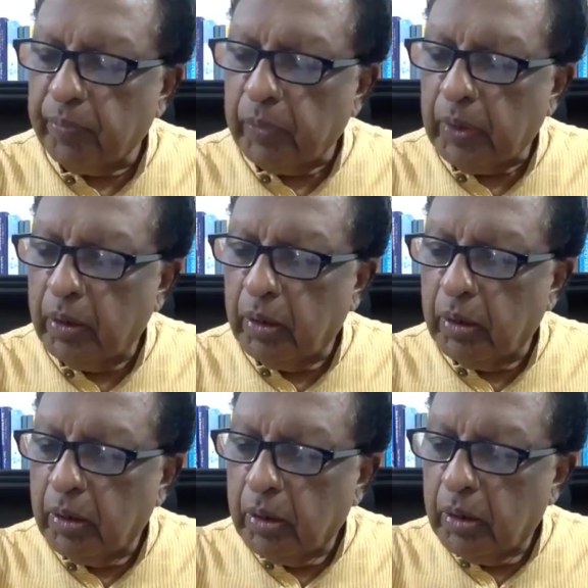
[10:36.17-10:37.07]

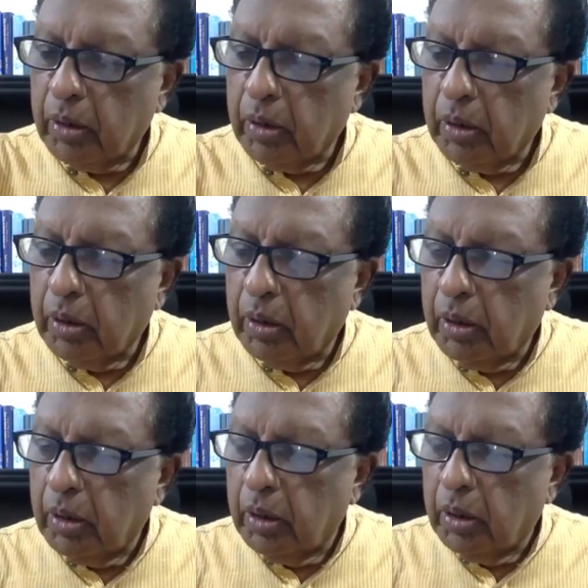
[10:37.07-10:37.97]

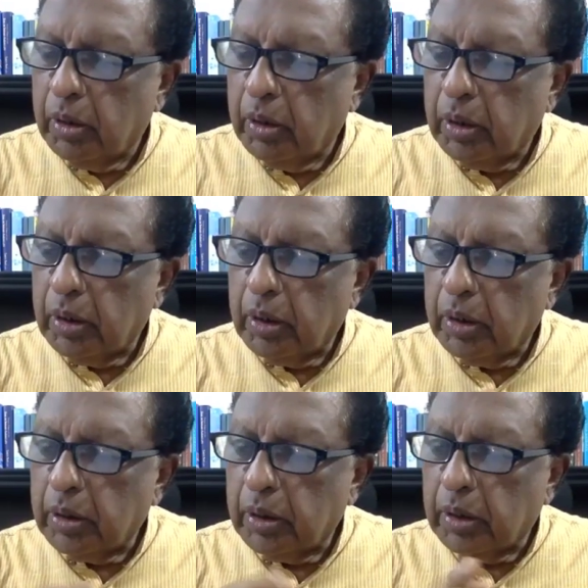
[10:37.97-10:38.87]

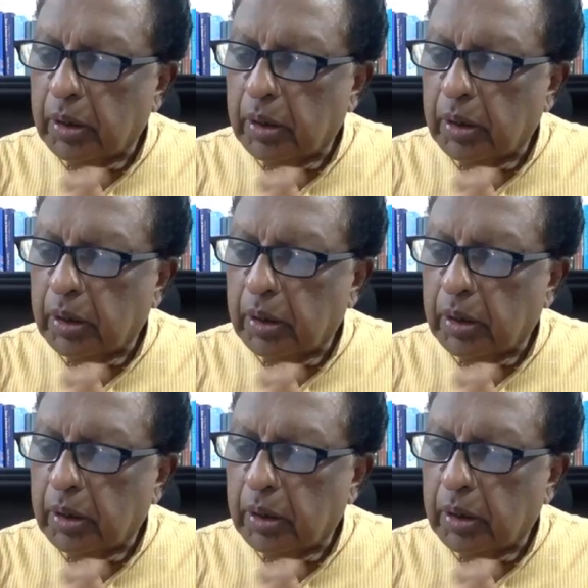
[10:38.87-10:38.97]
(silence)